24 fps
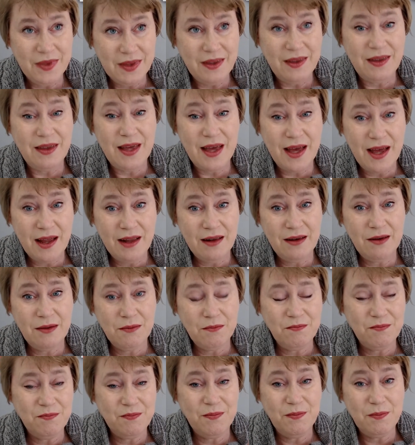
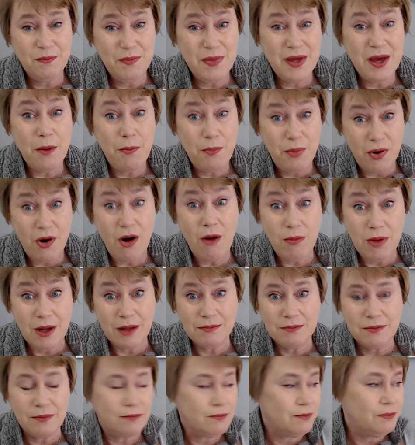can be a
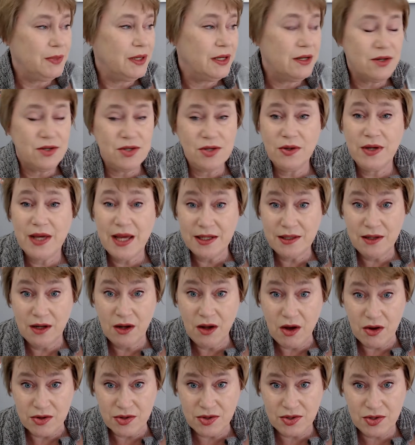problem because you get
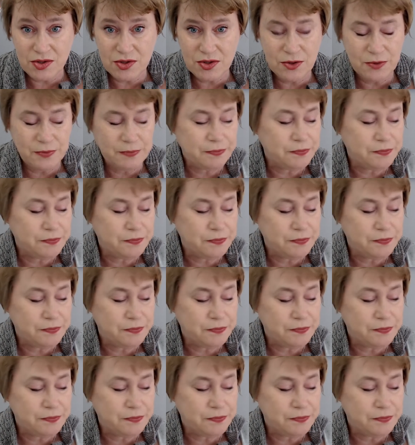lost.